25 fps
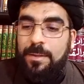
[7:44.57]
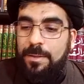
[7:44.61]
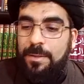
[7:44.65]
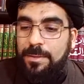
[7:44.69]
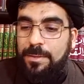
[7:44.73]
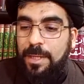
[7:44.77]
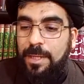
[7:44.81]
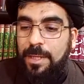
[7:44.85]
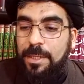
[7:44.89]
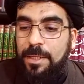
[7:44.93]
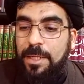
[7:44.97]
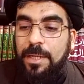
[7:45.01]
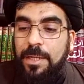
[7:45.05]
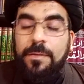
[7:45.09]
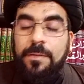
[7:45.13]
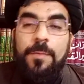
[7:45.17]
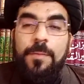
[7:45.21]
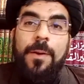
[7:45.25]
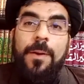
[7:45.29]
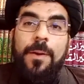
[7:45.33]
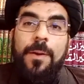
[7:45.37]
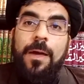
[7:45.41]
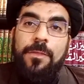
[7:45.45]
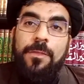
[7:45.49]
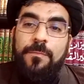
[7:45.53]
taking the
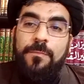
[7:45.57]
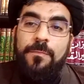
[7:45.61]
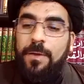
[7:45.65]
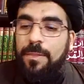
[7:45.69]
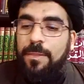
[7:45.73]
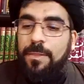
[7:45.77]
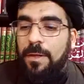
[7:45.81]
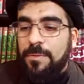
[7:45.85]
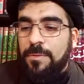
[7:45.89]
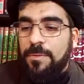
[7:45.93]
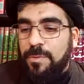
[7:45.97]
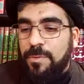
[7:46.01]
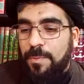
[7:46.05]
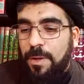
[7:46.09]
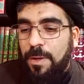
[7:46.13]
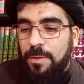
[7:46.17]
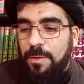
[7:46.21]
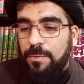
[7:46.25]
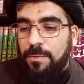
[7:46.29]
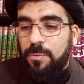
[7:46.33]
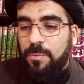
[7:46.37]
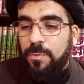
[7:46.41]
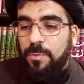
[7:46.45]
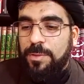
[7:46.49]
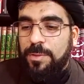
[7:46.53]
path of Allah
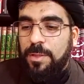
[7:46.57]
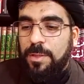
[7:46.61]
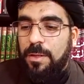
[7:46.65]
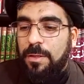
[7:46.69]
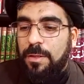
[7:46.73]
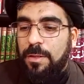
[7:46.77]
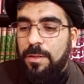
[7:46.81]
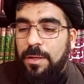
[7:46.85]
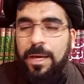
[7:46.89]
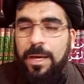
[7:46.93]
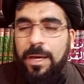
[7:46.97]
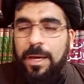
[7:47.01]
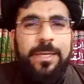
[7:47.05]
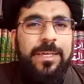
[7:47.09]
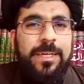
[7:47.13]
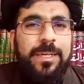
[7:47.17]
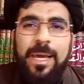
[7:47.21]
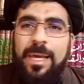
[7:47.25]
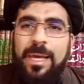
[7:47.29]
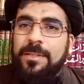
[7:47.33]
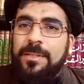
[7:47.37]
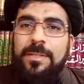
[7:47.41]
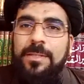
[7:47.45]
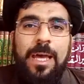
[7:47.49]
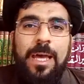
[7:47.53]
subhanahu wa ta'ala. I
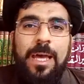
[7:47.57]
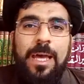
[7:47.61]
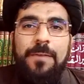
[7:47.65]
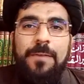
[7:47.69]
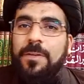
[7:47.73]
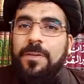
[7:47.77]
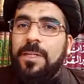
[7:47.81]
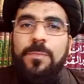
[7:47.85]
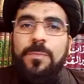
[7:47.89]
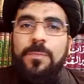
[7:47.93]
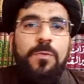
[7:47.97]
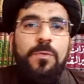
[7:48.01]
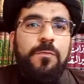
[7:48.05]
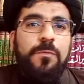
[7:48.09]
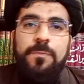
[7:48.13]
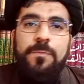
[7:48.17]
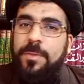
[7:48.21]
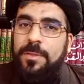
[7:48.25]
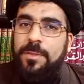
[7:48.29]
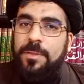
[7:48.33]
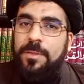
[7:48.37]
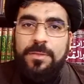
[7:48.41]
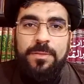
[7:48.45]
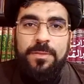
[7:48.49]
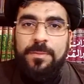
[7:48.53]
can't have any
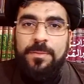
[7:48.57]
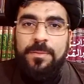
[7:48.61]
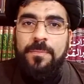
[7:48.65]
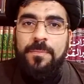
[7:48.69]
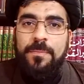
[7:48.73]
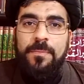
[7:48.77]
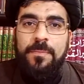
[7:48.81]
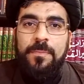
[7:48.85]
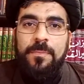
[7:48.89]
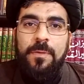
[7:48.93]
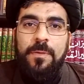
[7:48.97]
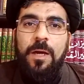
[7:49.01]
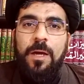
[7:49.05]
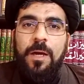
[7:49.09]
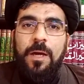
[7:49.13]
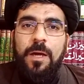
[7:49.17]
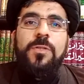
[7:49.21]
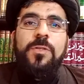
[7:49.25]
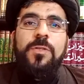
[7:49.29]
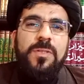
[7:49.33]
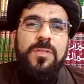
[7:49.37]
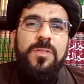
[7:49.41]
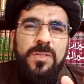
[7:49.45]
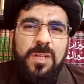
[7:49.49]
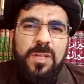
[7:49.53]
movement. I'm
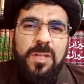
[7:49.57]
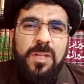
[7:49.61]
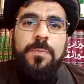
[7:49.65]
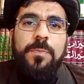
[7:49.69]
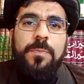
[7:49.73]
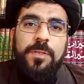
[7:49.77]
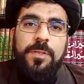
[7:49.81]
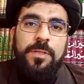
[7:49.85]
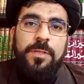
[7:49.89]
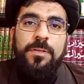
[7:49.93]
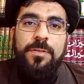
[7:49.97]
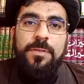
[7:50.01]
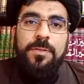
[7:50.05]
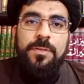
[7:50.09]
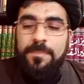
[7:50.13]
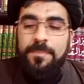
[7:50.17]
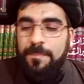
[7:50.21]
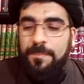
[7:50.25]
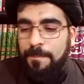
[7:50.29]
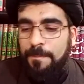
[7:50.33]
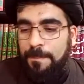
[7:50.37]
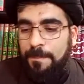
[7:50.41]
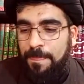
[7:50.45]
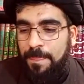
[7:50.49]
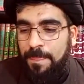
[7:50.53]
just stopped here.
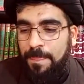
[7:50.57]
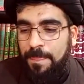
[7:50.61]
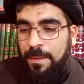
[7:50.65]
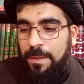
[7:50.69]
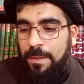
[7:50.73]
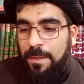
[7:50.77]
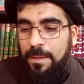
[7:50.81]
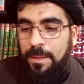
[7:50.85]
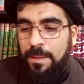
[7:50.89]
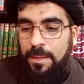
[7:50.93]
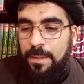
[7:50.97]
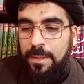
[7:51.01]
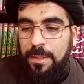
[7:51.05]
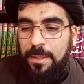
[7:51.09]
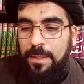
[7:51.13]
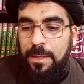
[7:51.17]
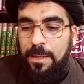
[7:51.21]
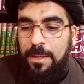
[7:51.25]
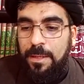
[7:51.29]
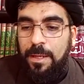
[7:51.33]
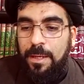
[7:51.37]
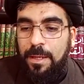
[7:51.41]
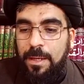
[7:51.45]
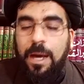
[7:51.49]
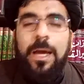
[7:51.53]

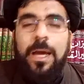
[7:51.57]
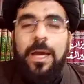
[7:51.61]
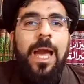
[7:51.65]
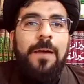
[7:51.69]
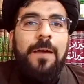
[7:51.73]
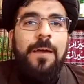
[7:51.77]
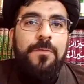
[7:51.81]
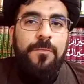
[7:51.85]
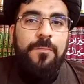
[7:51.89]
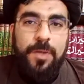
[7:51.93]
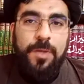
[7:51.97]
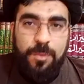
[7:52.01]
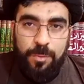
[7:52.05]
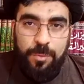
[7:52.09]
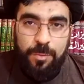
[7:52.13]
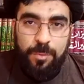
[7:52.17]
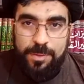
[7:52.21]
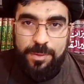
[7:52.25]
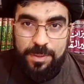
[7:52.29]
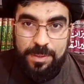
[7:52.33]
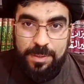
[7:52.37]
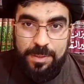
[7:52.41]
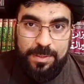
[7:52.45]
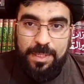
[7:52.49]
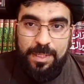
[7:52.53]
I have a
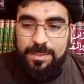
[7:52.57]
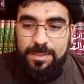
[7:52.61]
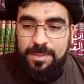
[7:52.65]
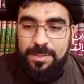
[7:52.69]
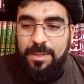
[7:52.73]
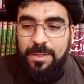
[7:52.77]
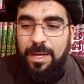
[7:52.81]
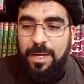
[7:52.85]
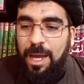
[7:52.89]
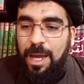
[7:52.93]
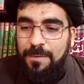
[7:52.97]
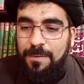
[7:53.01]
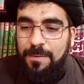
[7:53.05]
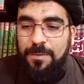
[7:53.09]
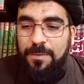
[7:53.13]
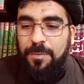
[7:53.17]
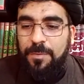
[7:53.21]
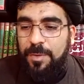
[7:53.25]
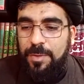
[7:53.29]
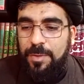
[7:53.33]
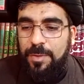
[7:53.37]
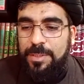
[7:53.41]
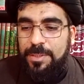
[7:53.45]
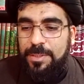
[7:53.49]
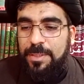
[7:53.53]
request, he says. I have a
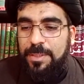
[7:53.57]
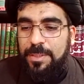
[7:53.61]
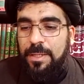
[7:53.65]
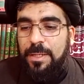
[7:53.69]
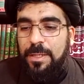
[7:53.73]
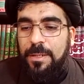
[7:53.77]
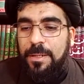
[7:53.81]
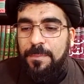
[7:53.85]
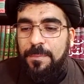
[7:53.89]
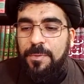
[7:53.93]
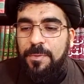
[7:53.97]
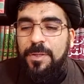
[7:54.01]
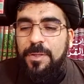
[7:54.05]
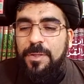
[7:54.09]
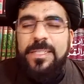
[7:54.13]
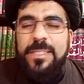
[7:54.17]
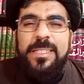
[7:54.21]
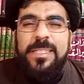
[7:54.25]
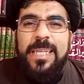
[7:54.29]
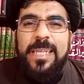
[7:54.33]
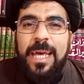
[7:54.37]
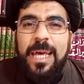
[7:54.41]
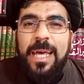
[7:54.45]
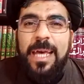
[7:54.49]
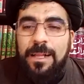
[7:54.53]
request. Please
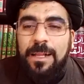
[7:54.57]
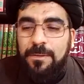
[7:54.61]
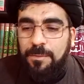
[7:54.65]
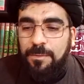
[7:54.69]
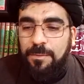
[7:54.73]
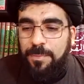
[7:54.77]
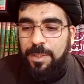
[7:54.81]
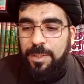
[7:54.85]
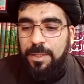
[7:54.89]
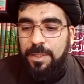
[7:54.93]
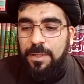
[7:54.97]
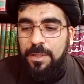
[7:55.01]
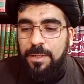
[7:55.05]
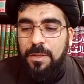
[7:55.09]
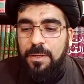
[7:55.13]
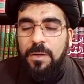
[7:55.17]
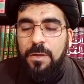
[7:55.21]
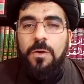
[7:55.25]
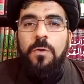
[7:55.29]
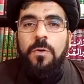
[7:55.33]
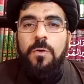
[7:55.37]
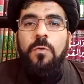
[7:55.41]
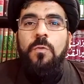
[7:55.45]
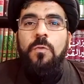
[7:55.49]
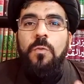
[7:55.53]
tell me,
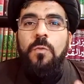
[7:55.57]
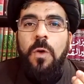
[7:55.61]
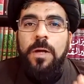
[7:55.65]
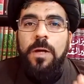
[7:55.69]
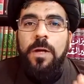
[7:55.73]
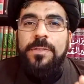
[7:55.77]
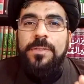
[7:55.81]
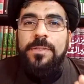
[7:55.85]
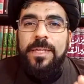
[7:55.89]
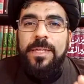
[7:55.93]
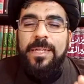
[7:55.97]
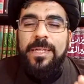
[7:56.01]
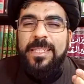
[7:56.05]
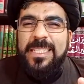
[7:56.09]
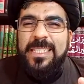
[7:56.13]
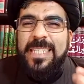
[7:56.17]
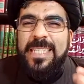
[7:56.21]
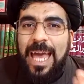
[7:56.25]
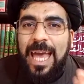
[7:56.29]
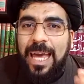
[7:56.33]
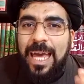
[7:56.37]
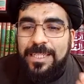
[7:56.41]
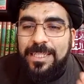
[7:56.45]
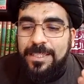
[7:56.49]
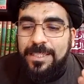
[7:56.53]
what
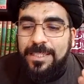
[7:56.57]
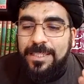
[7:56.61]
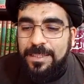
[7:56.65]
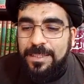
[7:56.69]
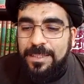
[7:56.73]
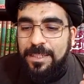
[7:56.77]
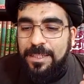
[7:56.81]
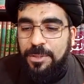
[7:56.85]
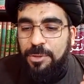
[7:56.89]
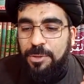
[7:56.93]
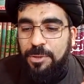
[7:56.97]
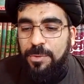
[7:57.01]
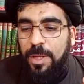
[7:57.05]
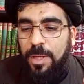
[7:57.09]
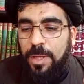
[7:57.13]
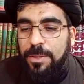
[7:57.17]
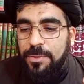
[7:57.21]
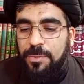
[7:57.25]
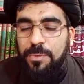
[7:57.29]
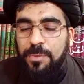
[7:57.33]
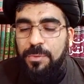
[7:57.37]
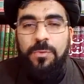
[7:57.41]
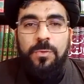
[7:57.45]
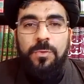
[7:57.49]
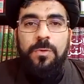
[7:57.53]
exactly should I
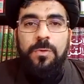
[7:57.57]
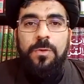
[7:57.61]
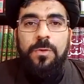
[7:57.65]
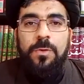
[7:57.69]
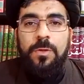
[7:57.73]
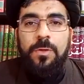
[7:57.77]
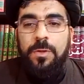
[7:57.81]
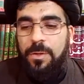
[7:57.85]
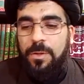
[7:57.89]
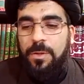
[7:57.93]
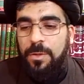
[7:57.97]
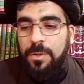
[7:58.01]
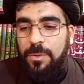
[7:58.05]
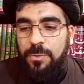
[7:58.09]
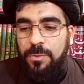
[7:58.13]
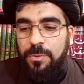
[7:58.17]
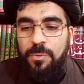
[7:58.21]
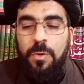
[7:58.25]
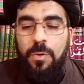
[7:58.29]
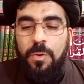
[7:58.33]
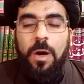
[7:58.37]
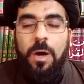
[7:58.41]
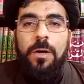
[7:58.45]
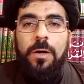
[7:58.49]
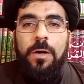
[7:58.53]
do
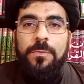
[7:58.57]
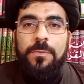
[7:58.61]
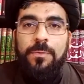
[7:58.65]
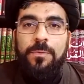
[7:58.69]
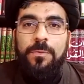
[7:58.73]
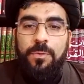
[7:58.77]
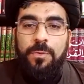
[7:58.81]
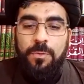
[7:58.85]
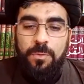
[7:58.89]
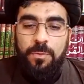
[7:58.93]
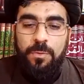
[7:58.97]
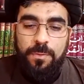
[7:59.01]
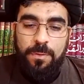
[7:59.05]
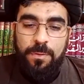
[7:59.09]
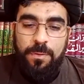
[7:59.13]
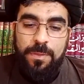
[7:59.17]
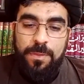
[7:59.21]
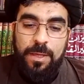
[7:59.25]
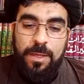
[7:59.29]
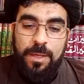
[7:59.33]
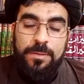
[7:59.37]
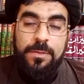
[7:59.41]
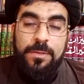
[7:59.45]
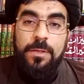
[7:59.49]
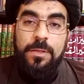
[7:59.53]
to
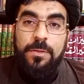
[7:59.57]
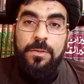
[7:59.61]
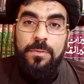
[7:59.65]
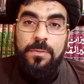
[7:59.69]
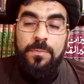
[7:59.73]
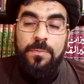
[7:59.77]
then